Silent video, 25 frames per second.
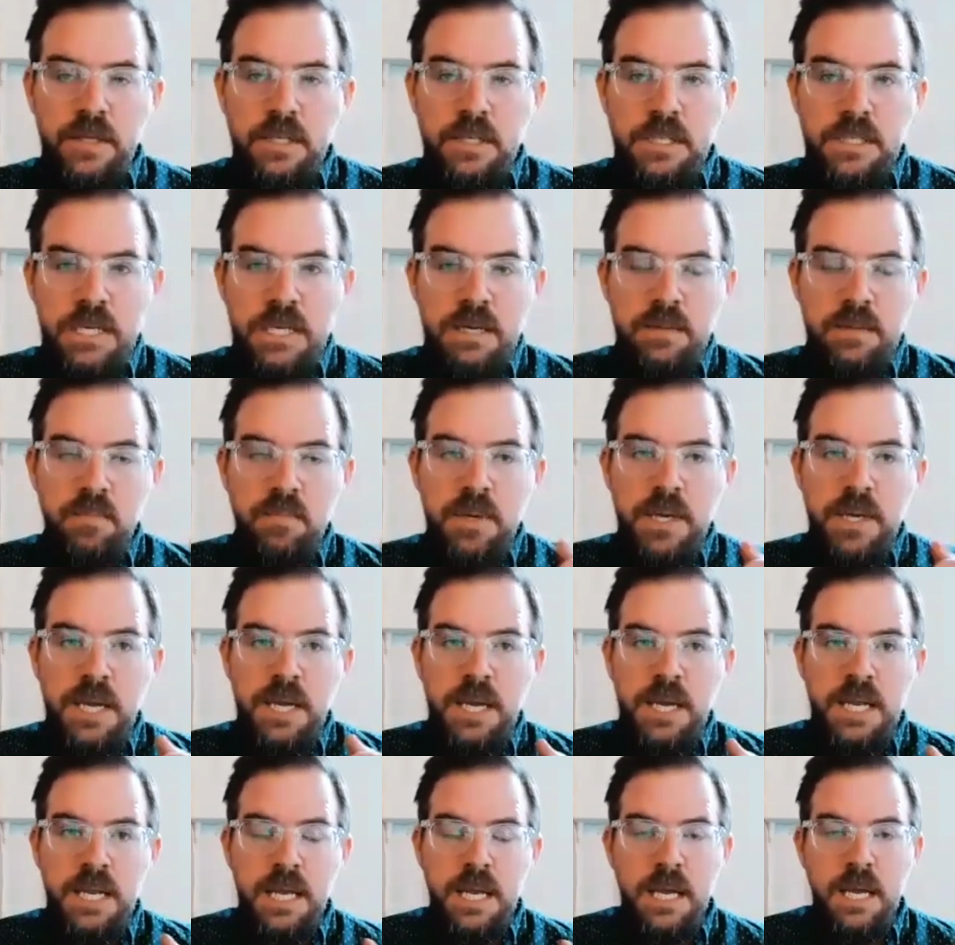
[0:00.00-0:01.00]

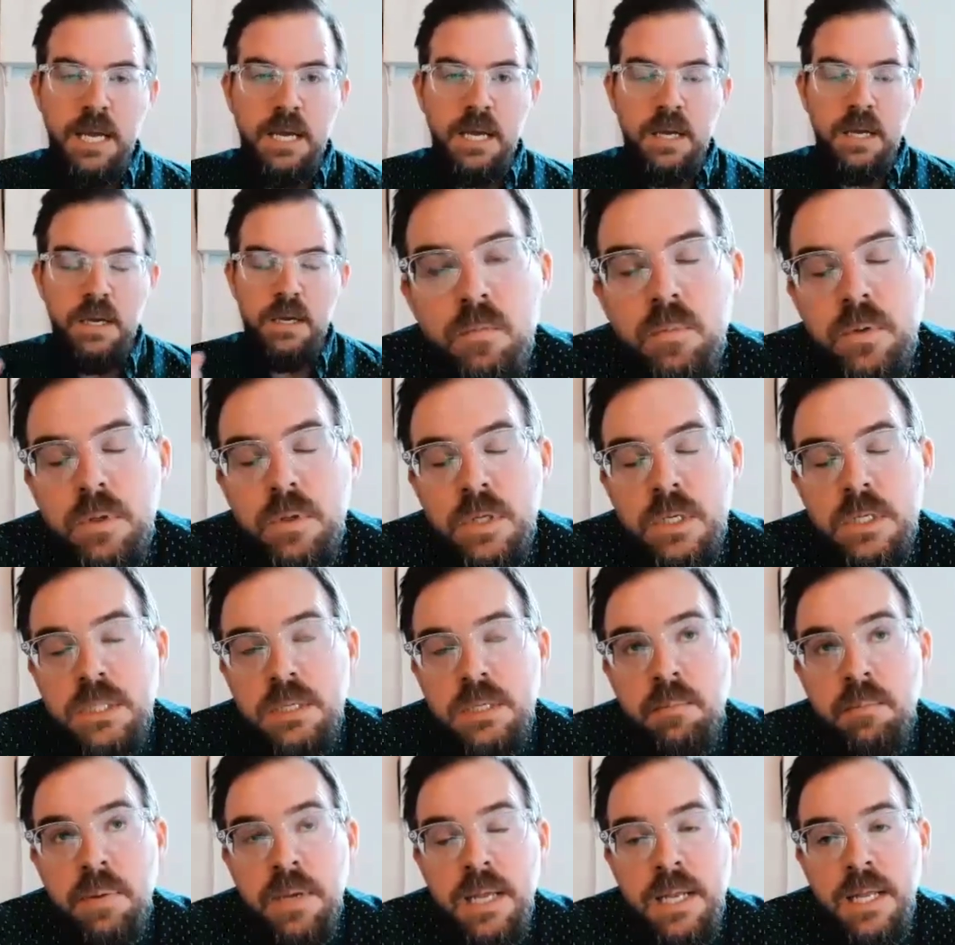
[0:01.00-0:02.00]
competing
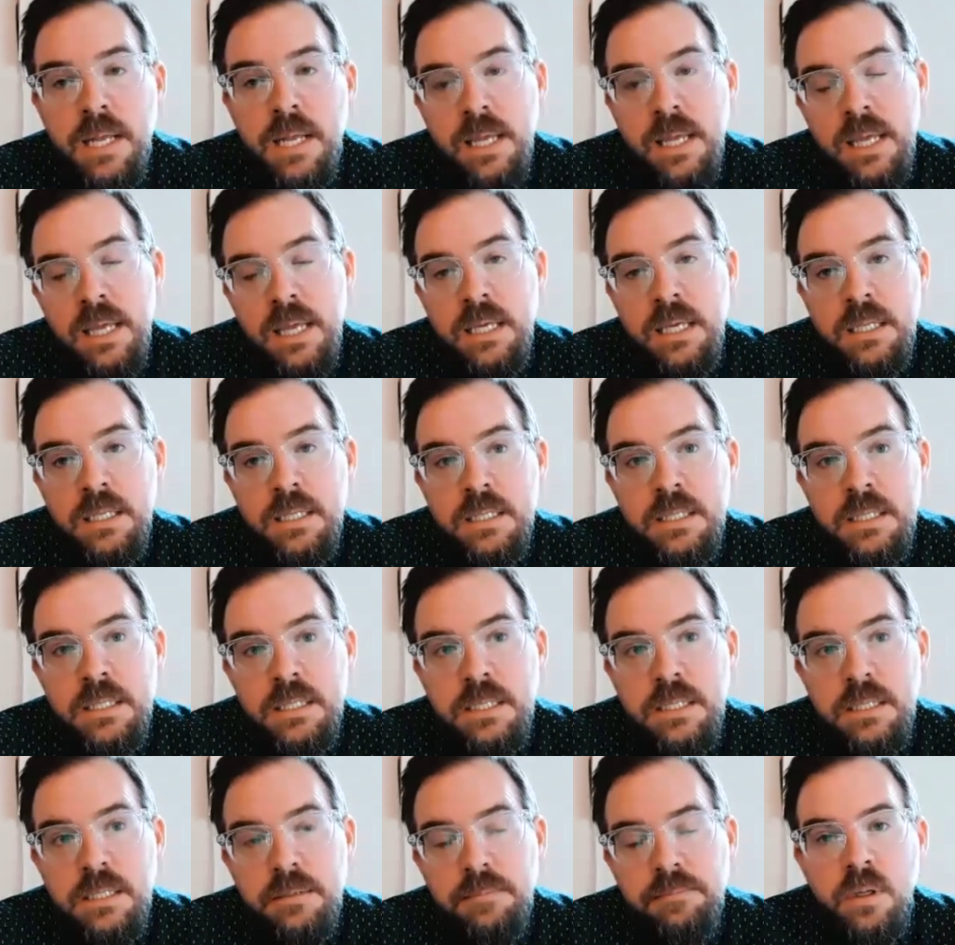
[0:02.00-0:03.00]

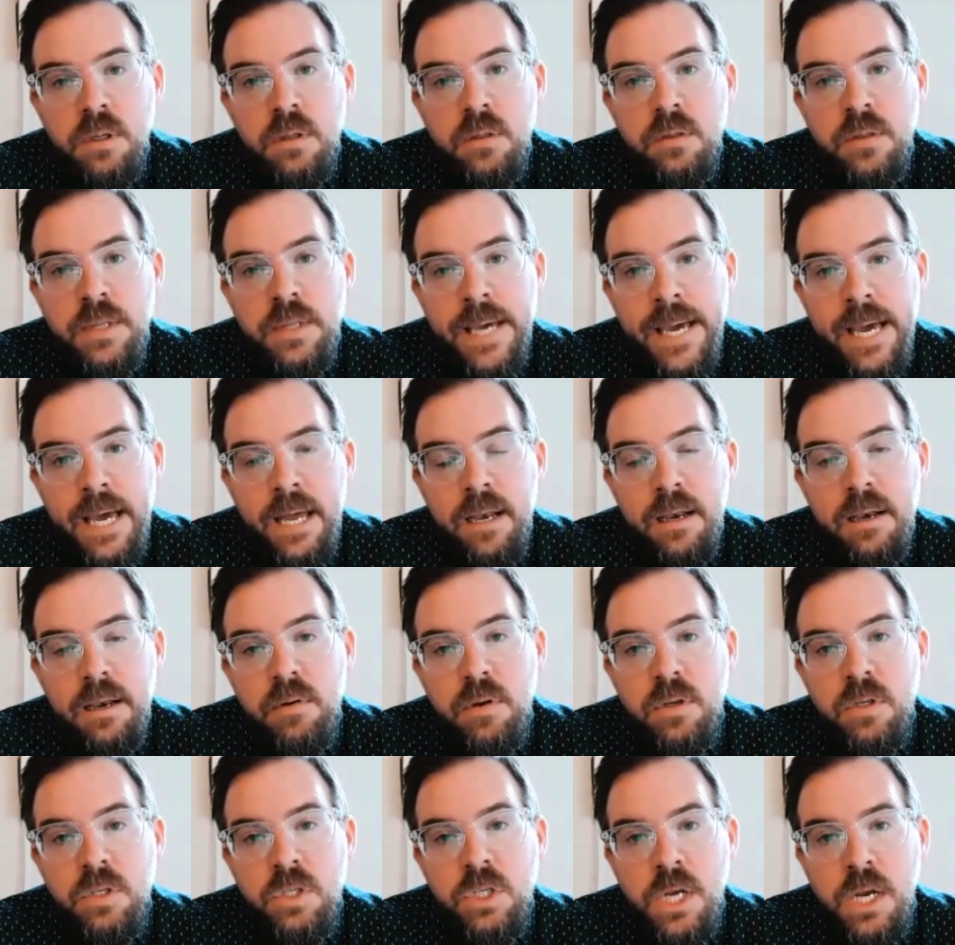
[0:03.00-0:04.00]
ends that
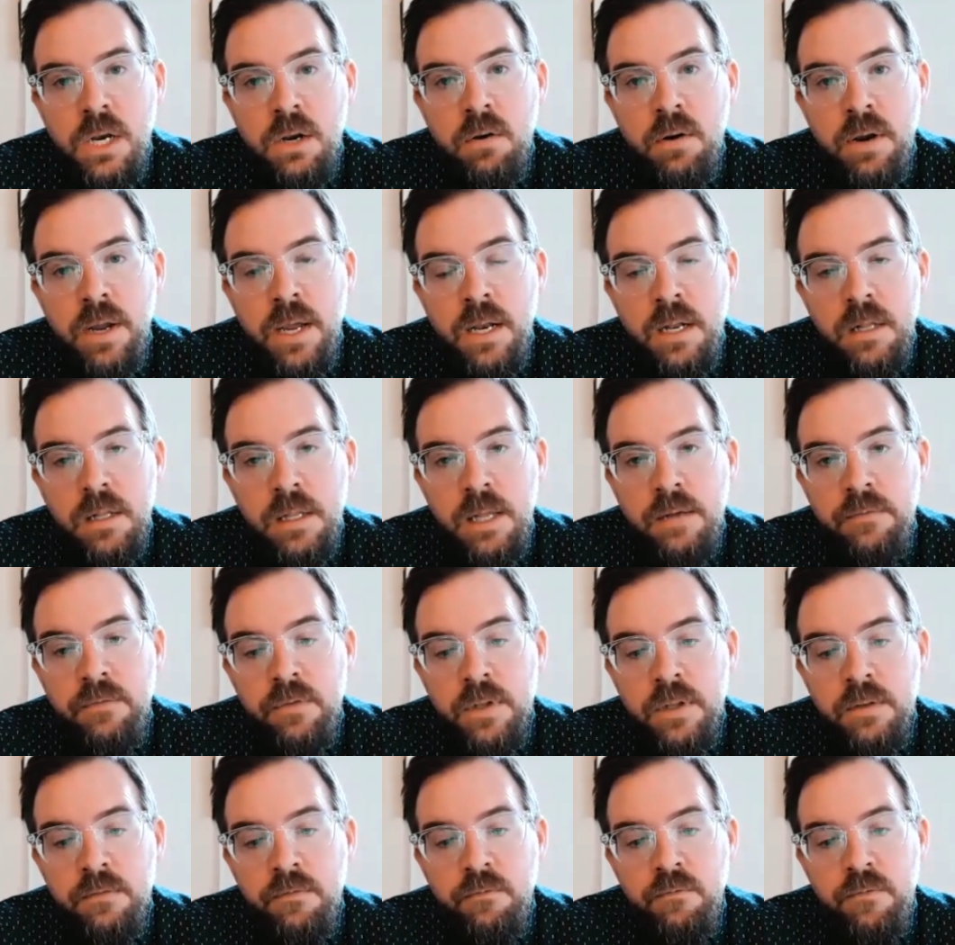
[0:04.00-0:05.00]
generate a
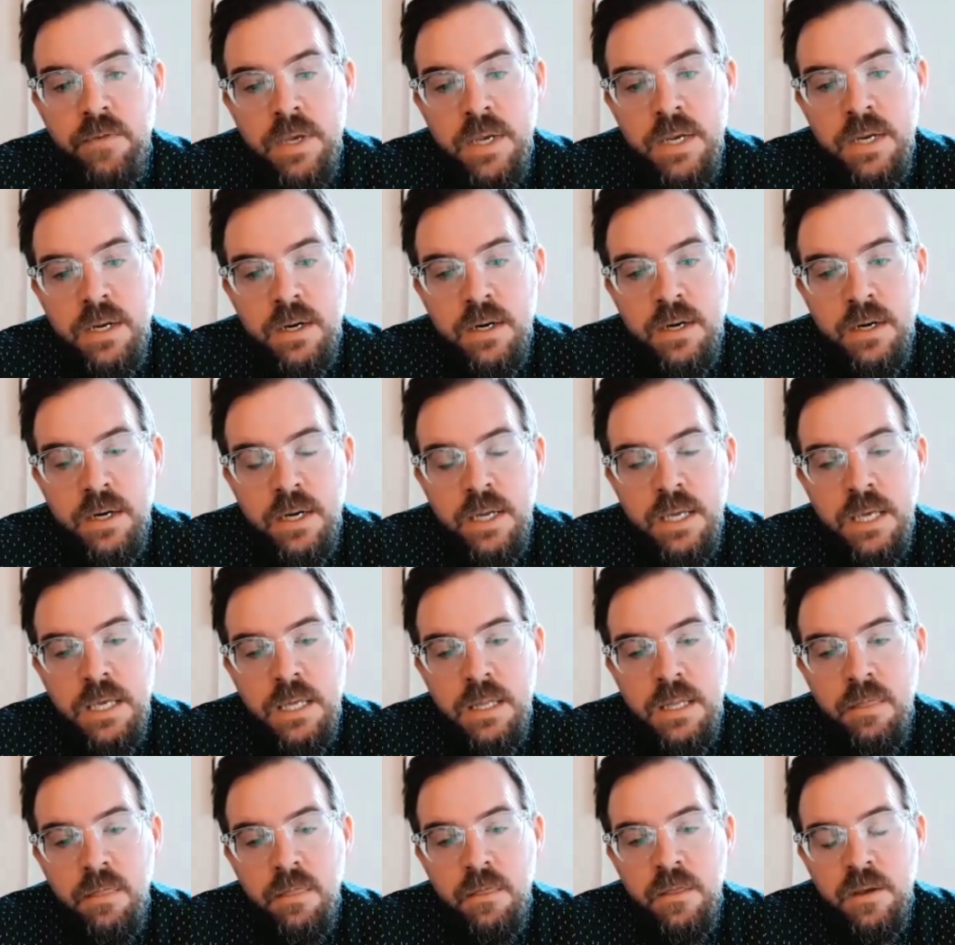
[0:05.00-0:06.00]
level of fear
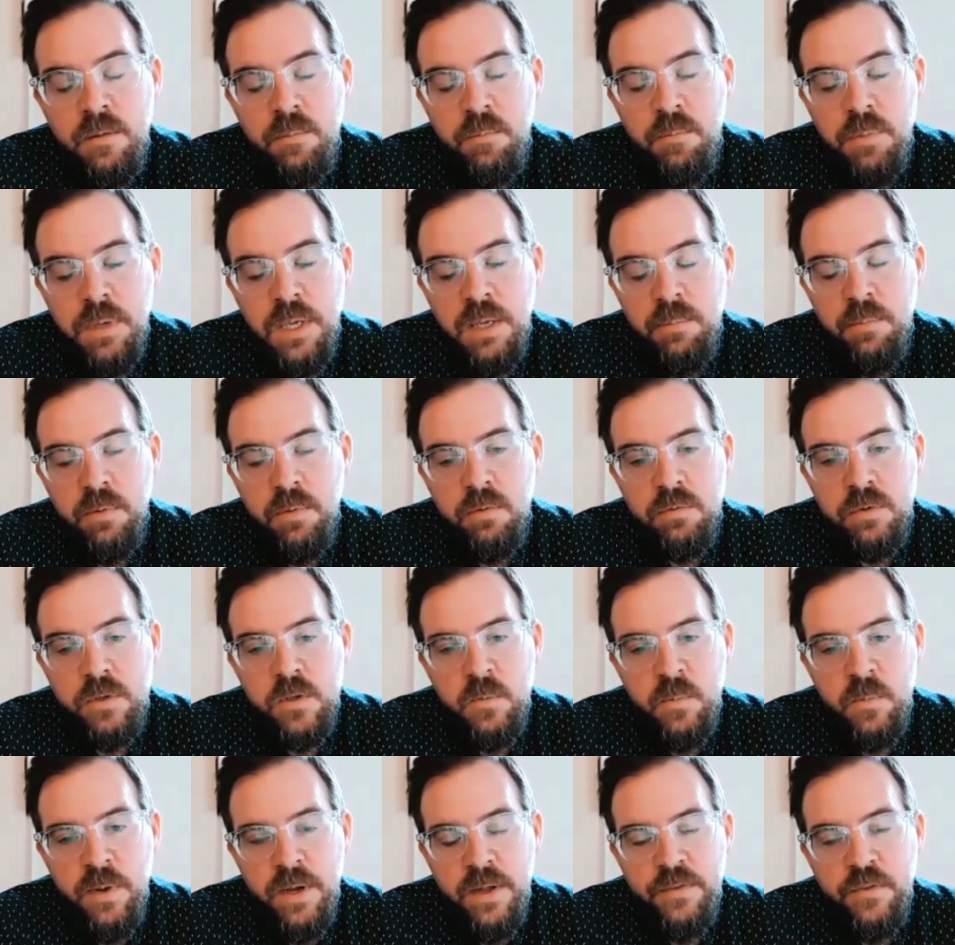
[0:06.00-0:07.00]
in the people
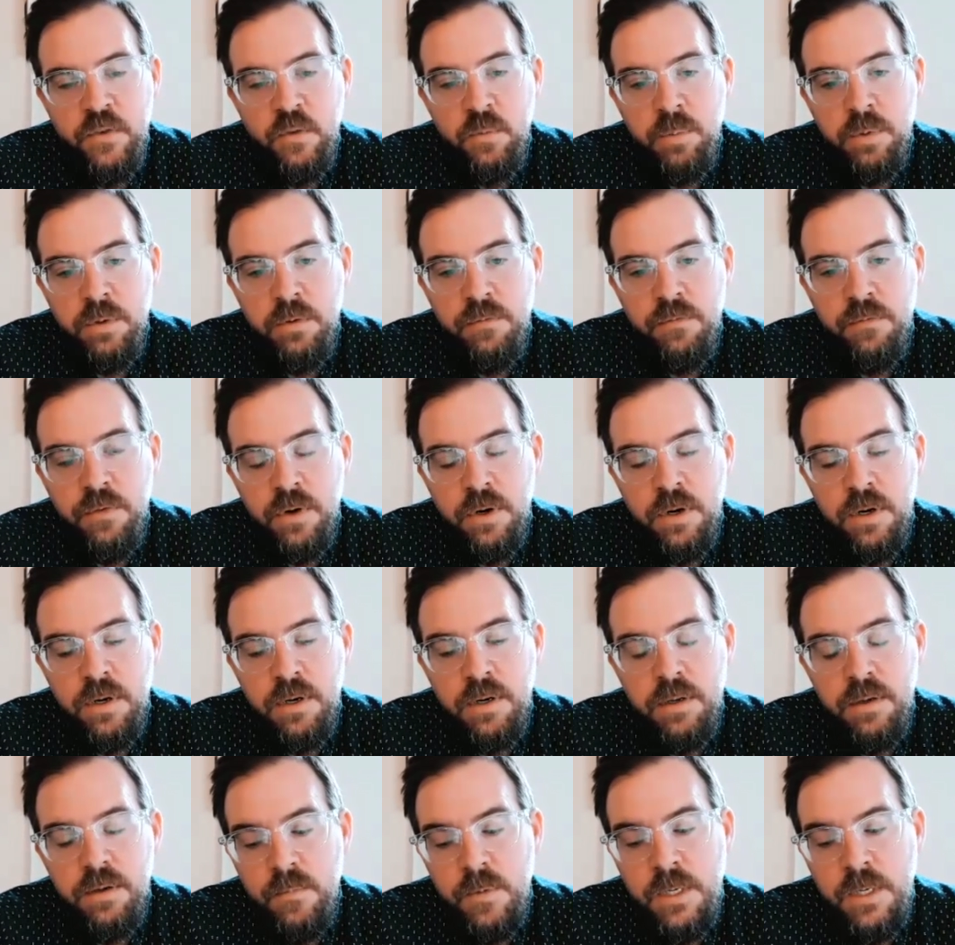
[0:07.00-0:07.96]
responsible for